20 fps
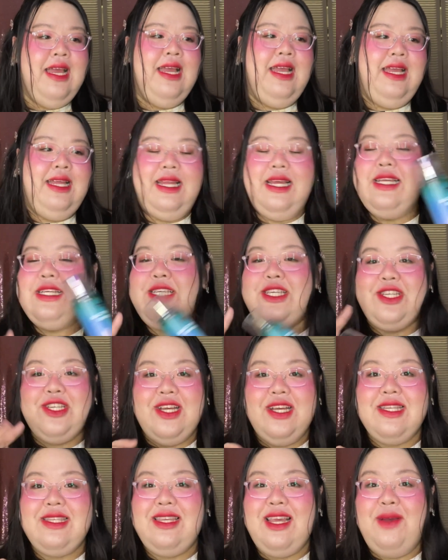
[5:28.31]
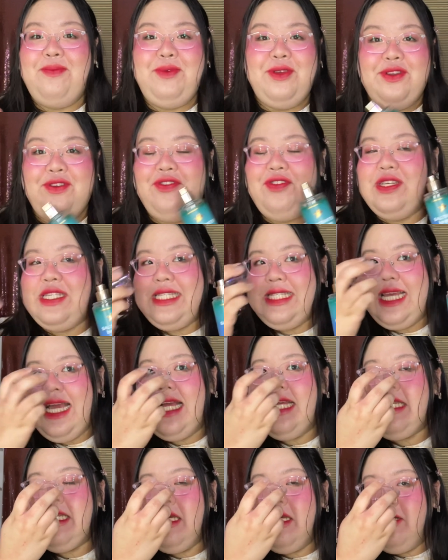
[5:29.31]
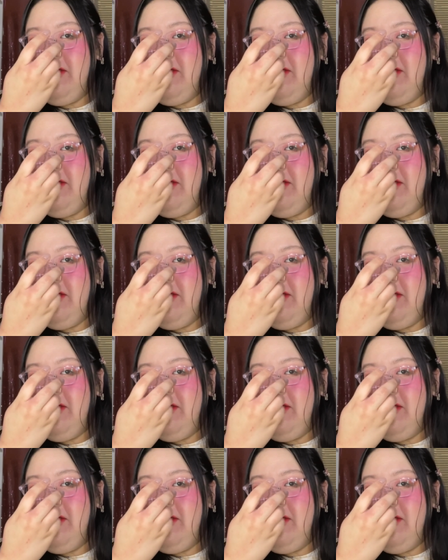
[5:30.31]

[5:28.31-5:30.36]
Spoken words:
It is just a beautiful scent.